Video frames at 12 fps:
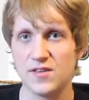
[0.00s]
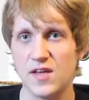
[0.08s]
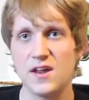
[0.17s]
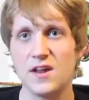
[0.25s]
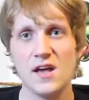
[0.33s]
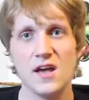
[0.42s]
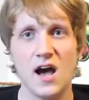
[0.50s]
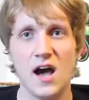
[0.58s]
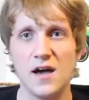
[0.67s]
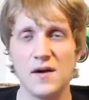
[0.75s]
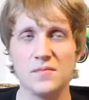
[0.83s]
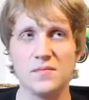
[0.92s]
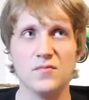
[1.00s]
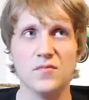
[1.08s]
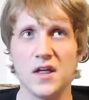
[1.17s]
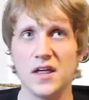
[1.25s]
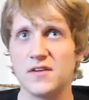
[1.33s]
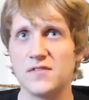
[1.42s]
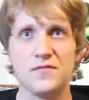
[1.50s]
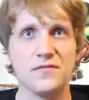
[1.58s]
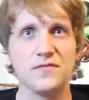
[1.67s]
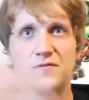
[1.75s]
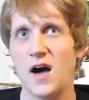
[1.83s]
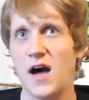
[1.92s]
set. I'm like
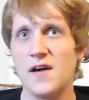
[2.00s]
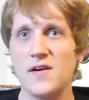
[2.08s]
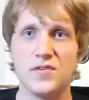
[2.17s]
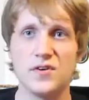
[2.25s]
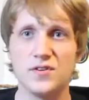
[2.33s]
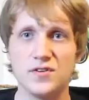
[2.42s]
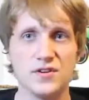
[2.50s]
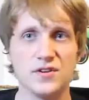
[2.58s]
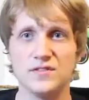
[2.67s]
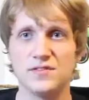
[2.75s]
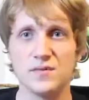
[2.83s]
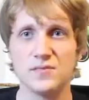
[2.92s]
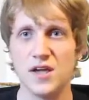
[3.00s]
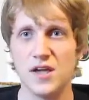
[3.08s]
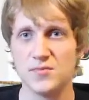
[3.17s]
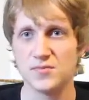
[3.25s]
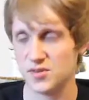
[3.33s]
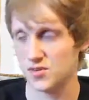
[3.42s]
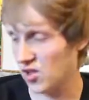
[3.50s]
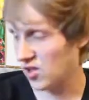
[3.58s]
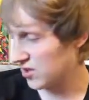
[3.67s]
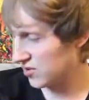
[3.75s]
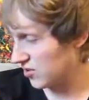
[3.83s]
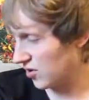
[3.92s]
500 and some games
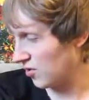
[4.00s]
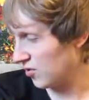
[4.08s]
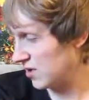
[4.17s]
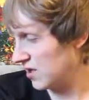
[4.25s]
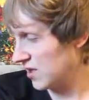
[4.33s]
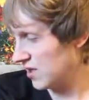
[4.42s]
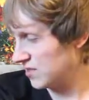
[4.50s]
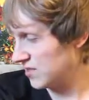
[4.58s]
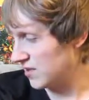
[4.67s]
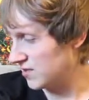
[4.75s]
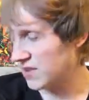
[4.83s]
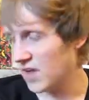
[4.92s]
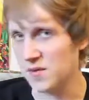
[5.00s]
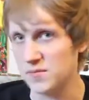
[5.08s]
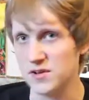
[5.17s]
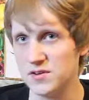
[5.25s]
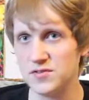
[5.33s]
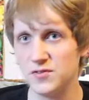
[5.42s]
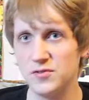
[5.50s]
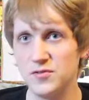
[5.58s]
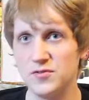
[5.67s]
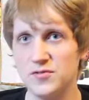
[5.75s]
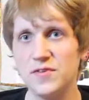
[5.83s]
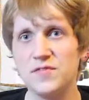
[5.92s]
along, so this got me
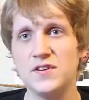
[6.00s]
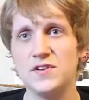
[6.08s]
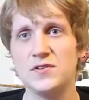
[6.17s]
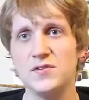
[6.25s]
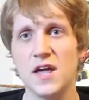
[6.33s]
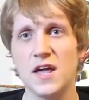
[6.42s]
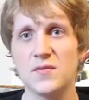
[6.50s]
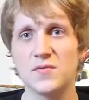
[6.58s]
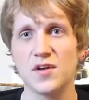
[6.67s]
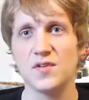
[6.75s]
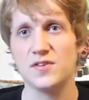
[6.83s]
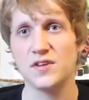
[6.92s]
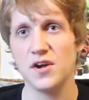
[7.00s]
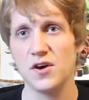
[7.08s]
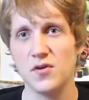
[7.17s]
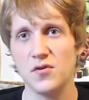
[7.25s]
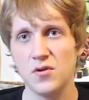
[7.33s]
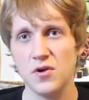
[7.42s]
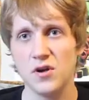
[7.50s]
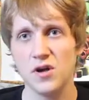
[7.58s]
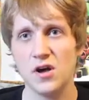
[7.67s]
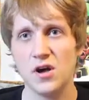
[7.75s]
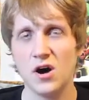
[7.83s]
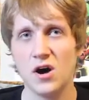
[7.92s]
to 52 games left to go.
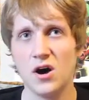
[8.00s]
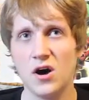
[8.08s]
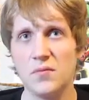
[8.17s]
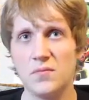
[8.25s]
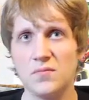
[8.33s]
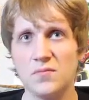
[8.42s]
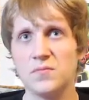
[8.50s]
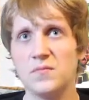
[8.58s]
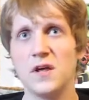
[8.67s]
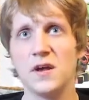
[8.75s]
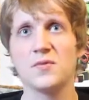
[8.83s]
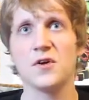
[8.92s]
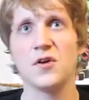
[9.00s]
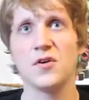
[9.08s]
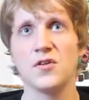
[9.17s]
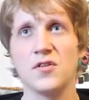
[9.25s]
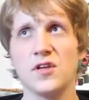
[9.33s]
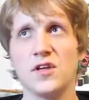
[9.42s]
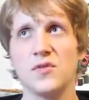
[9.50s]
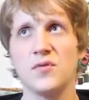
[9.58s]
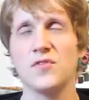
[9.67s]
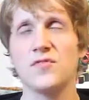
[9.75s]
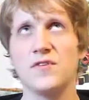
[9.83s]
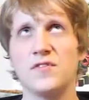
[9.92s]
And I'm currently,
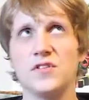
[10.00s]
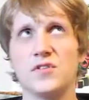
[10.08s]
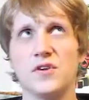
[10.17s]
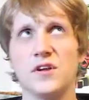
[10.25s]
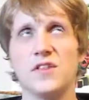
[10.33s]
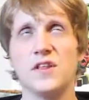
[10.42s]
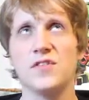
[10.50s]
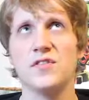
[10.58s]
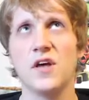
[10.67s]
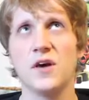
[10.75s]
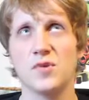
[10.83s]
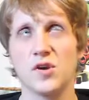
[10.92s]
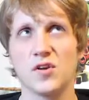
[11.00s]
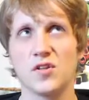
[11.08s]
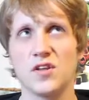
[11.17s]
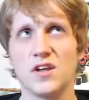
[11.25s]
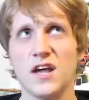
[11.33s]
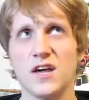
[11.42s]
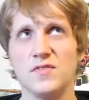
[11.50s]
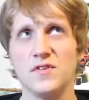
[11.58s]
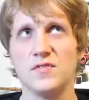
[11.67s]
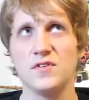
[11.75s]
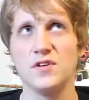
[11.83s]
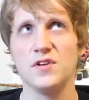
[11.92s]
well, 53, and then I'm currently at
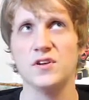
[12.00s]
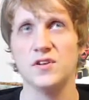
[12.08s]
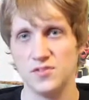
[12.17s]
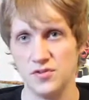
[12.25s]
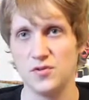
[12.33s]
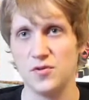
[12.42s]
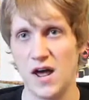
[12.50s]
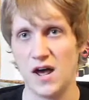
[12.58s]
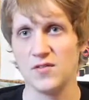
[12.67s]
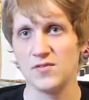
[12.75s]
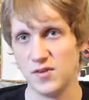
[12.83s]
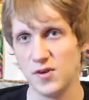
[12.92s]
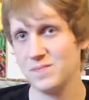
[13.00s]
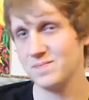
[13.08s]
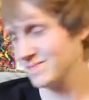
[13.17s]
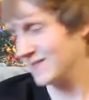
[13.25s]
52 now. So,